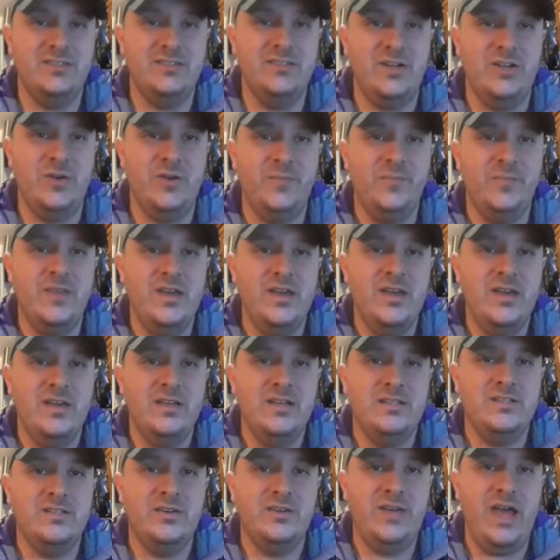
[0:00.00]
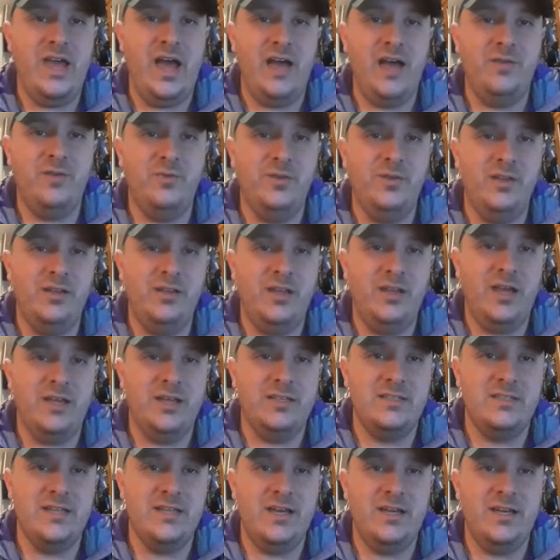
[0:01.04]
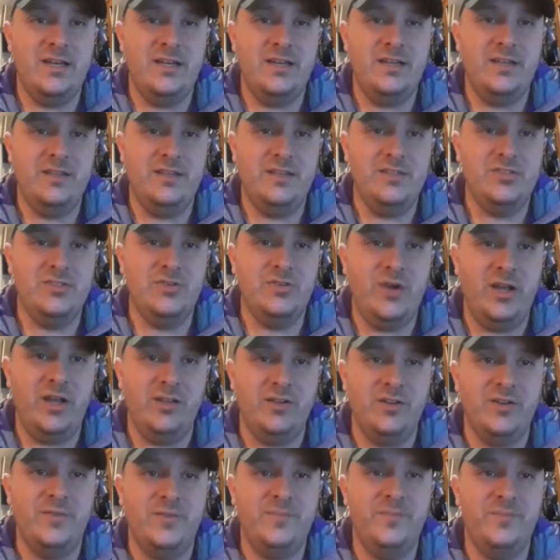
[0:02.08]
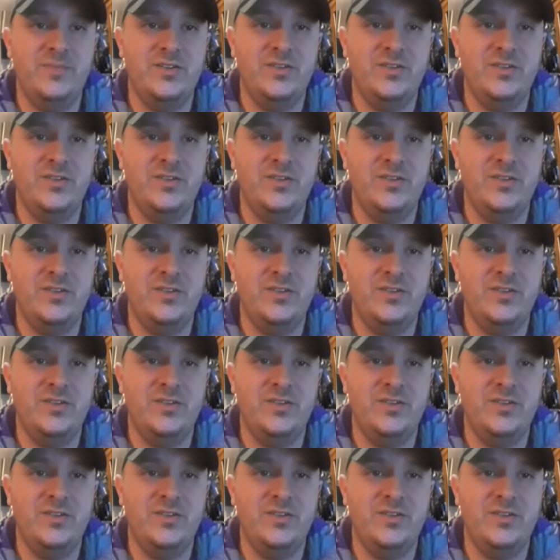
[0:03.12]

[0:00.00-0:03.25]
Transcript: So, so yeah, I really liked uh, this trailer.